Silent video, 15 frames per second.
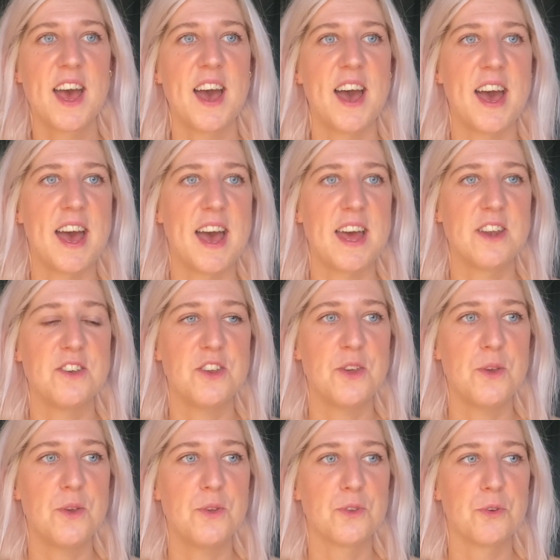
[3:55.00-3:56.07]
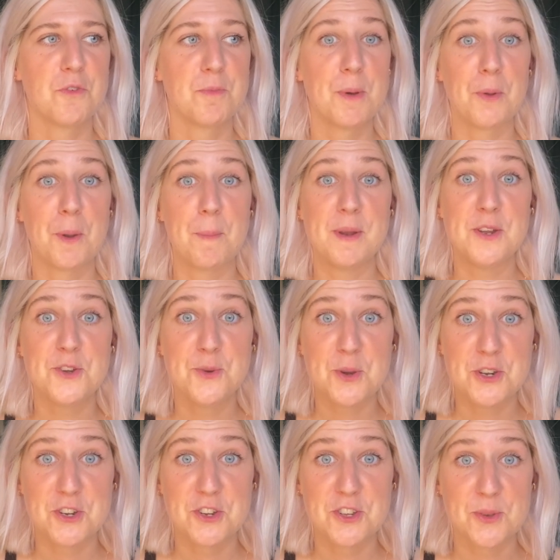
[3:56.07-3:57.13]
and you sort of build up an
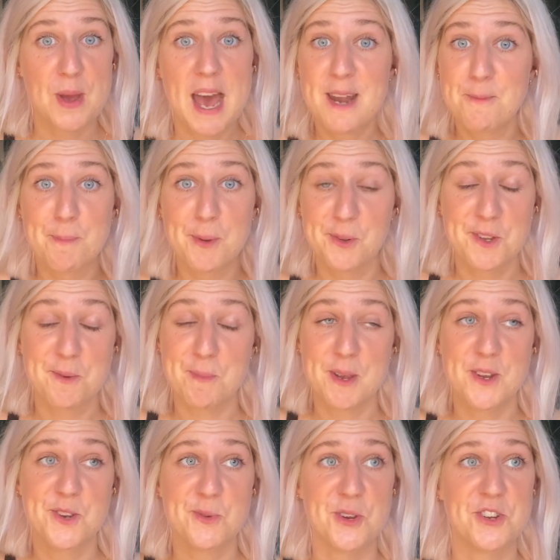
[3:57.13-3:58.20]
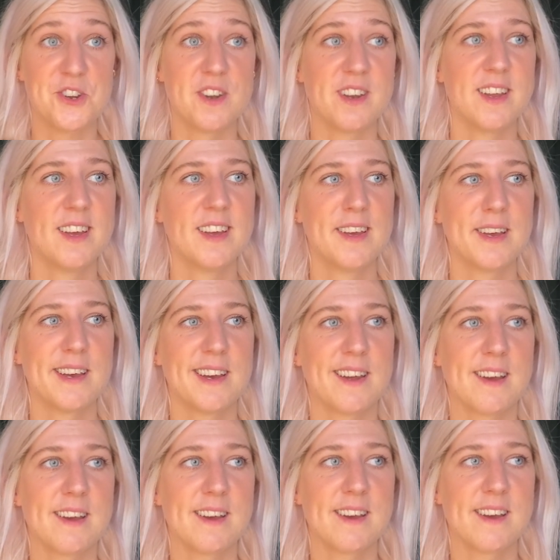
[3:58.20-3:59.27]
intuition. So I hadn't built up my intuition
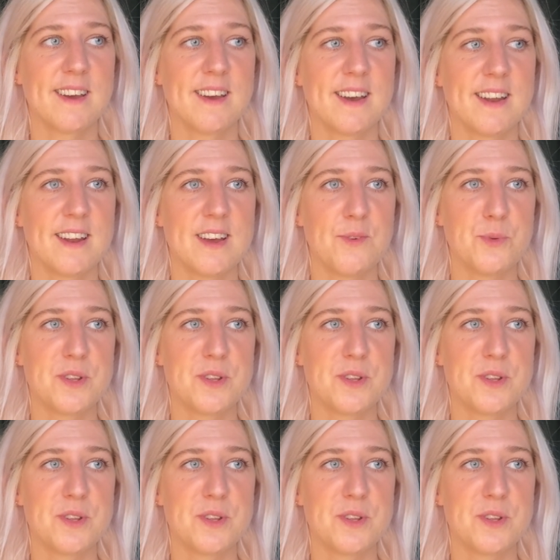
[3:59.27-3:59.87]
and I was